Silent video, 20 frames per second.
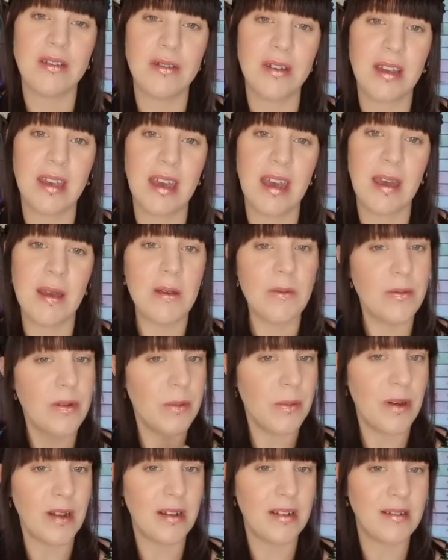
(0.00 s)
to try and get
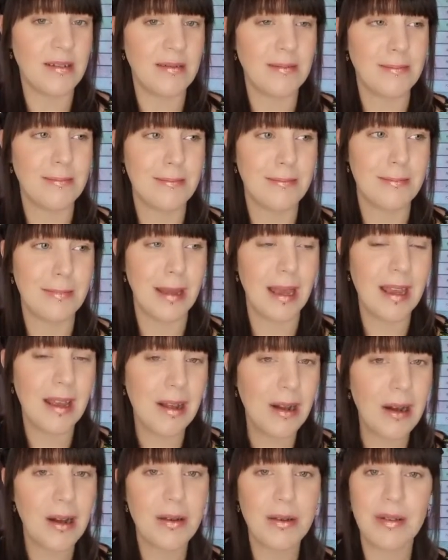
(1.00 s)
everyone
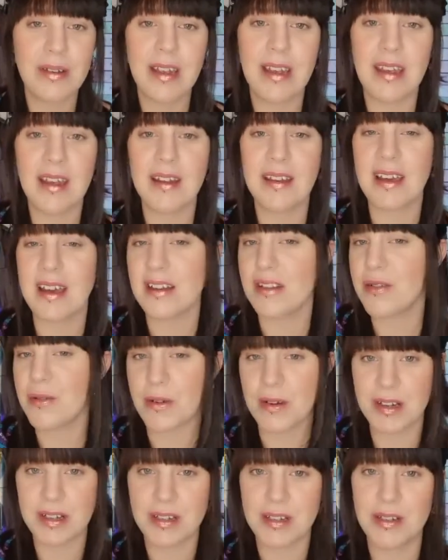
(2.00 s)
included and
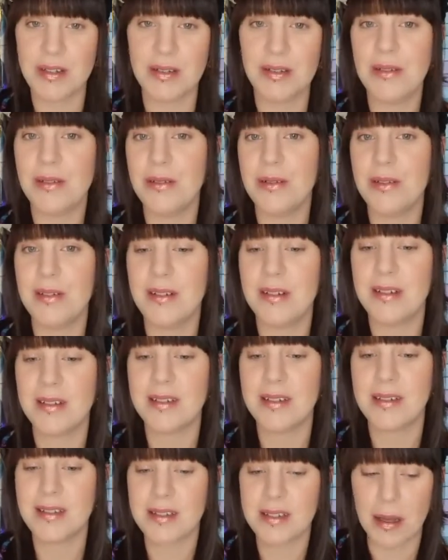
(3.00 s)
trying to do
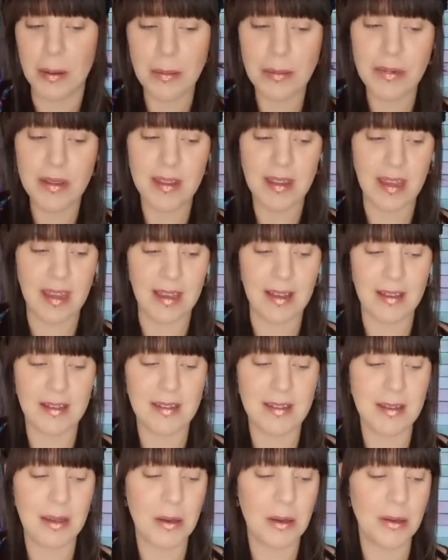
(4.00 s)
something.
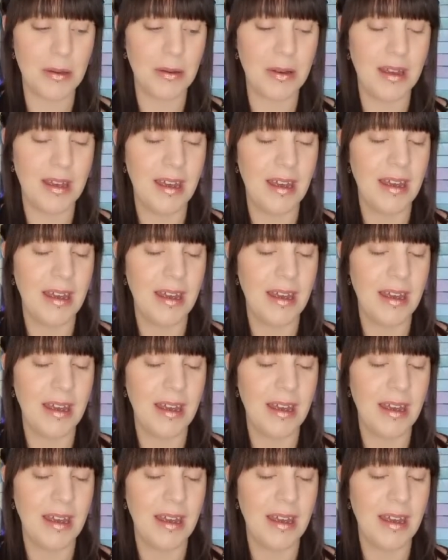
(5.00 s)
So